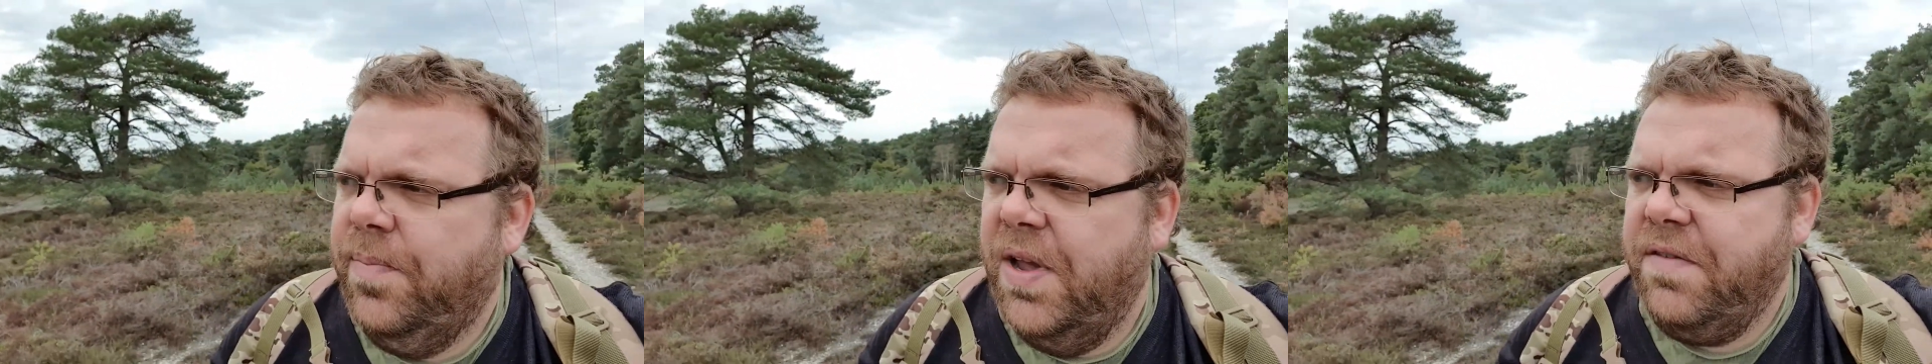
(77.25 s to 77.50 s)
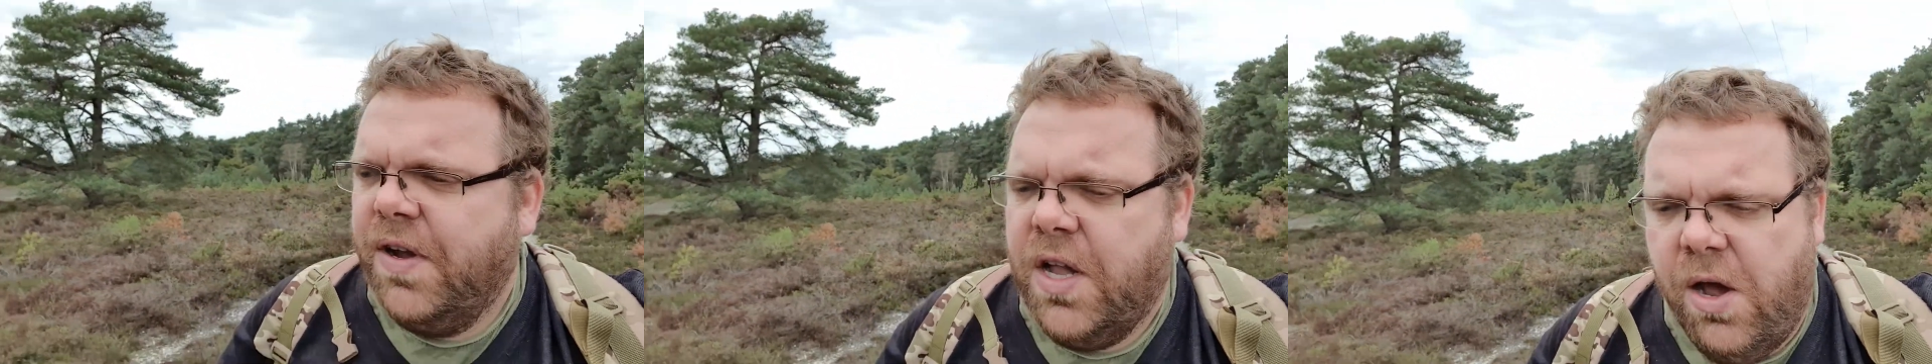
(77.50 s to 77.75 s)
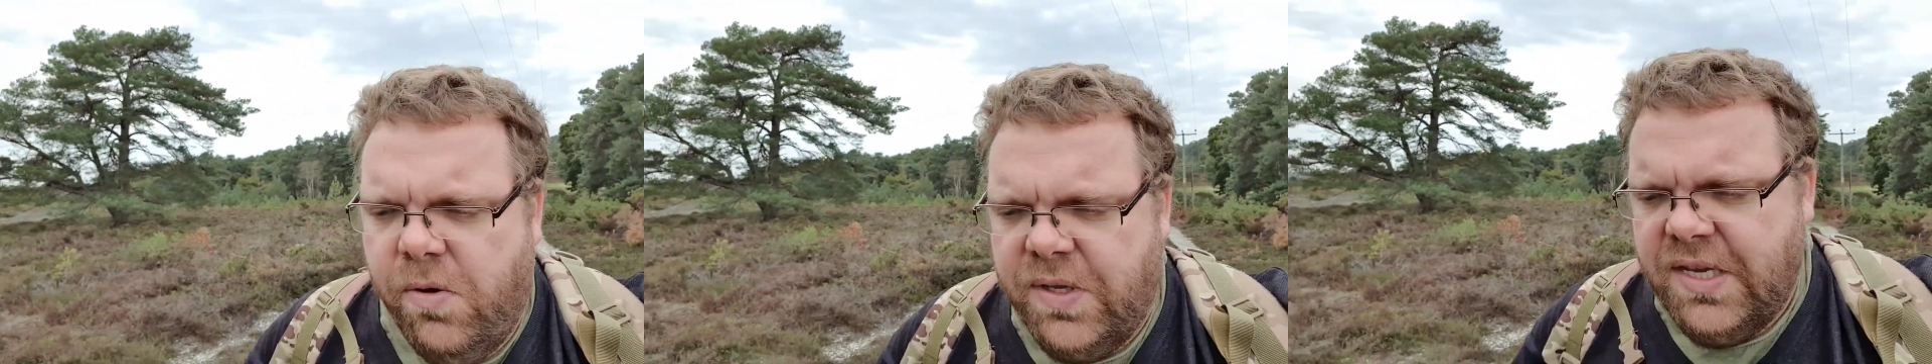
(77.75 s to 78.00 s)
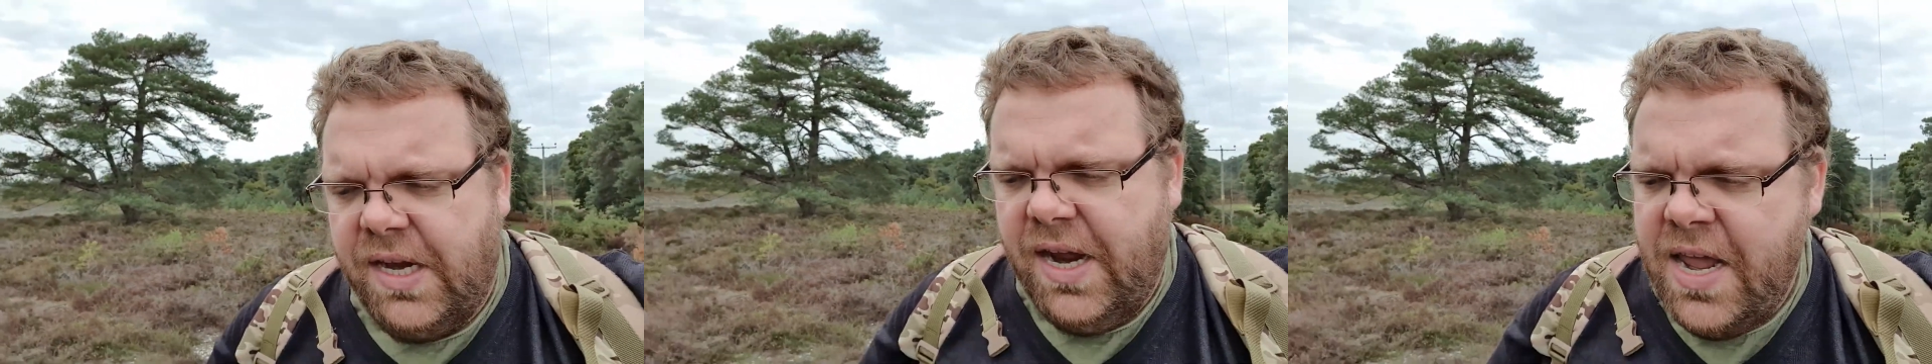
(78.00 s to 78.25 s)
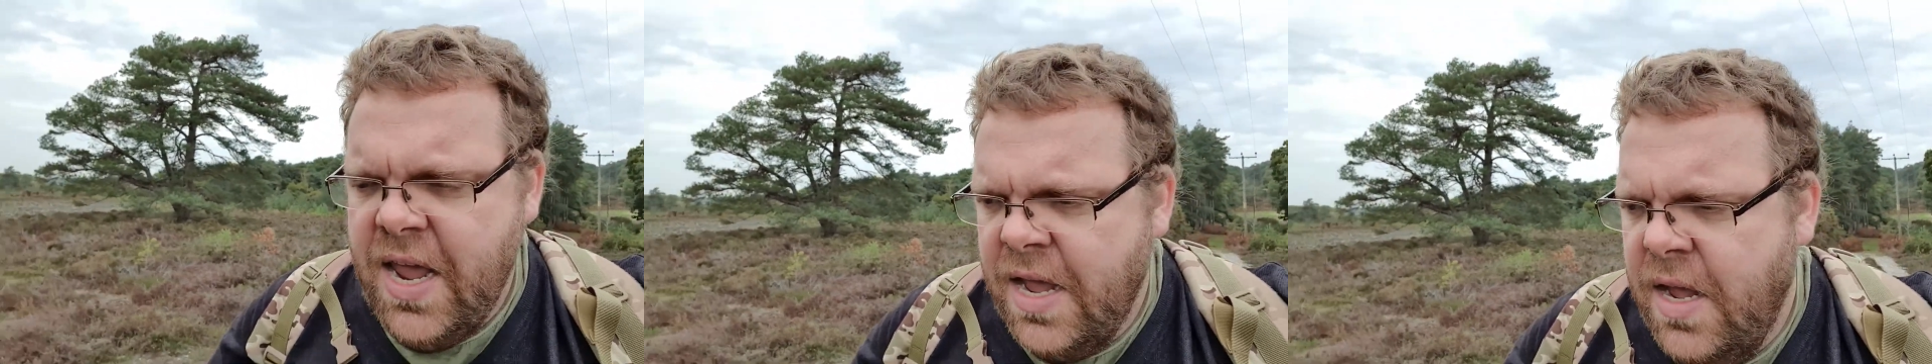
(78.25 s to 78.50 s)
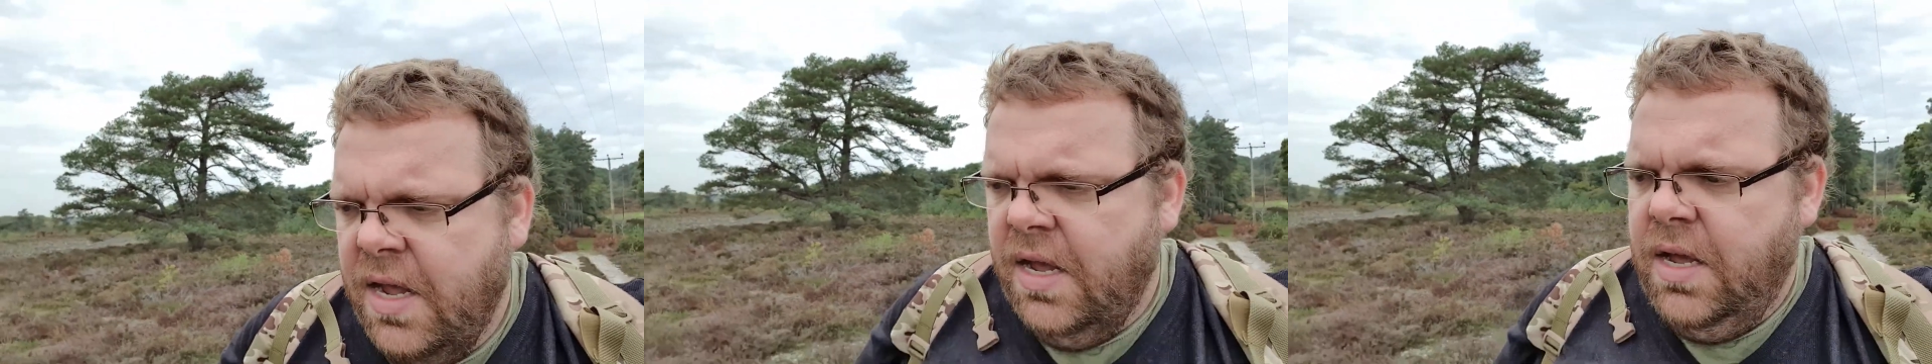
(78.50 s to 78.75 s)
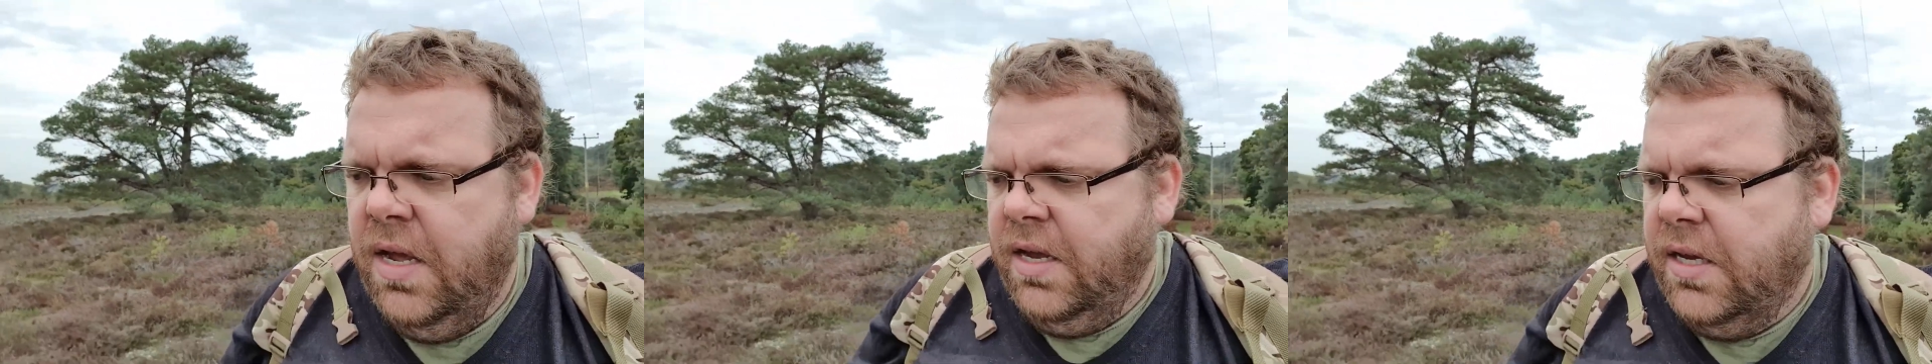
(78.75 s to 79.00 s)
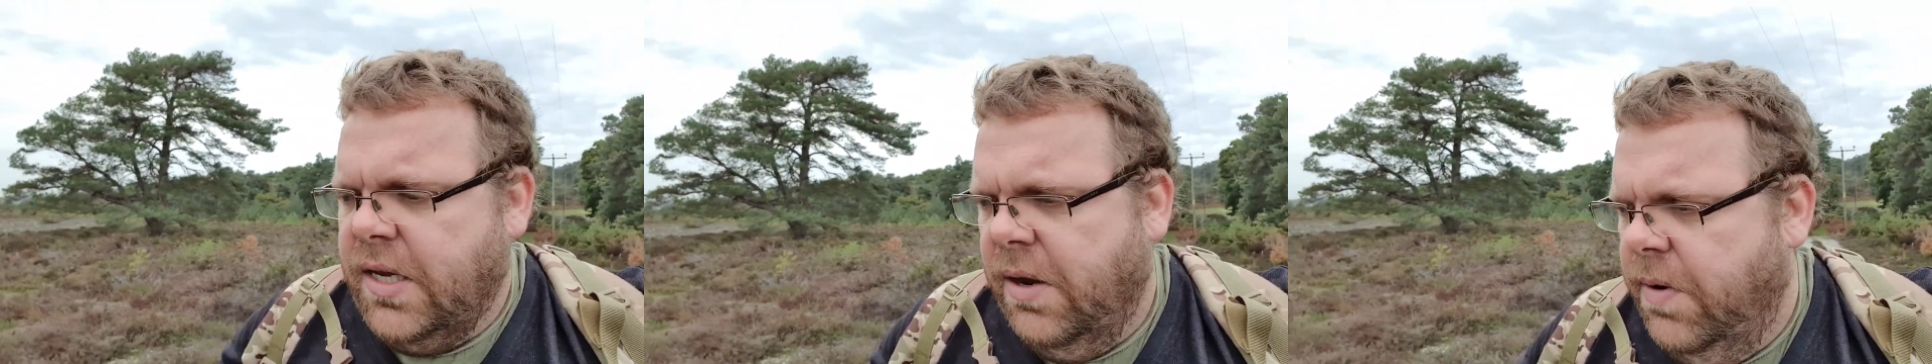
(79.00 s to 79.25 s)
bit of a cold today,
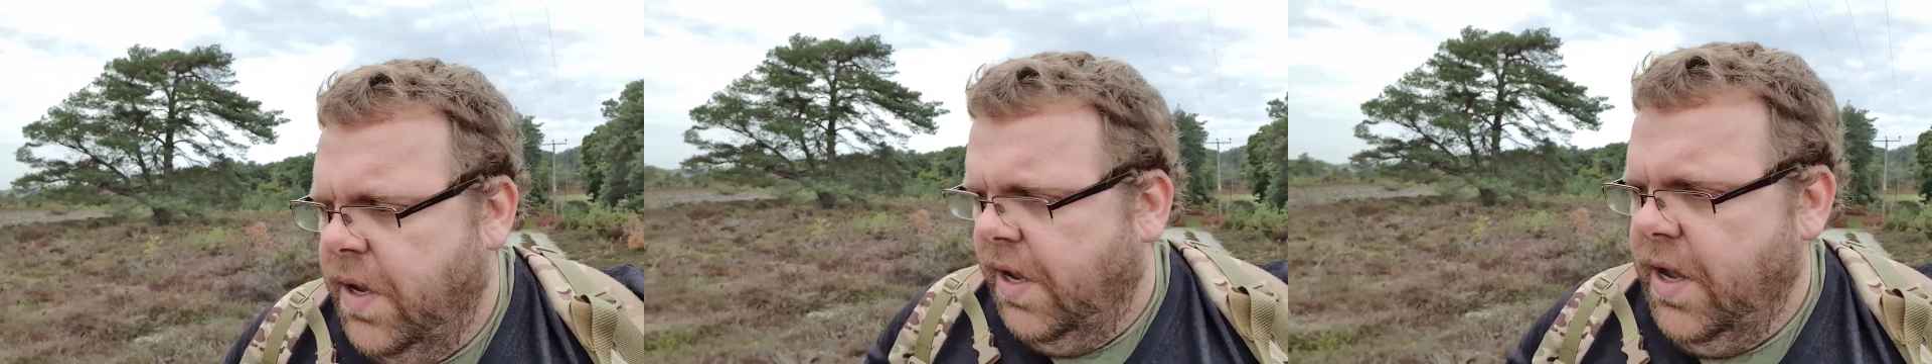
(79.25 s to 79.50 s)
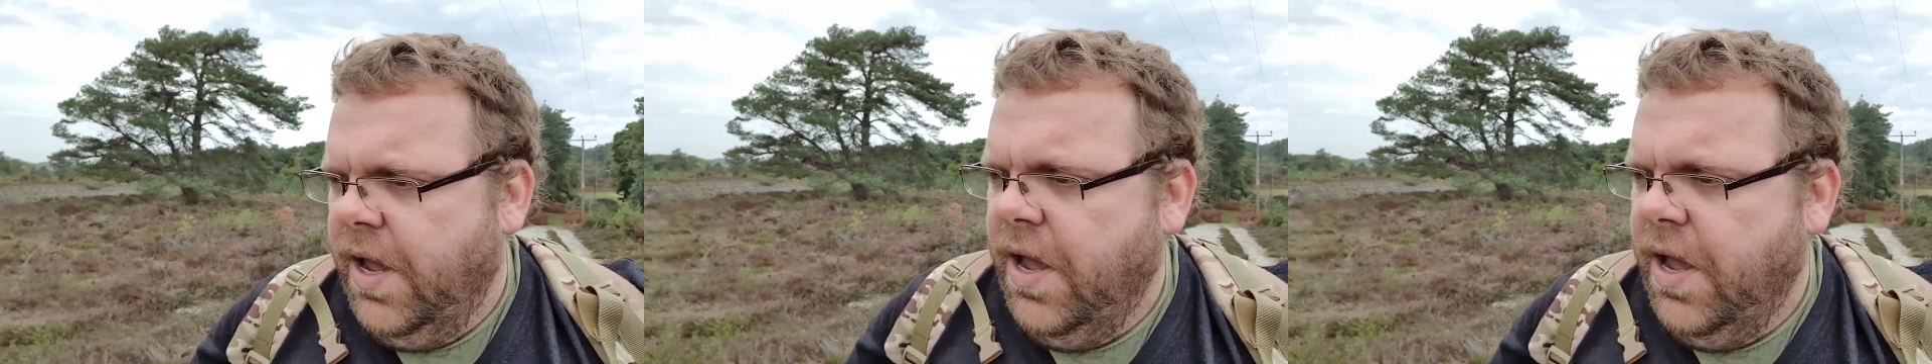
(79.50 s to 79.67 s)
so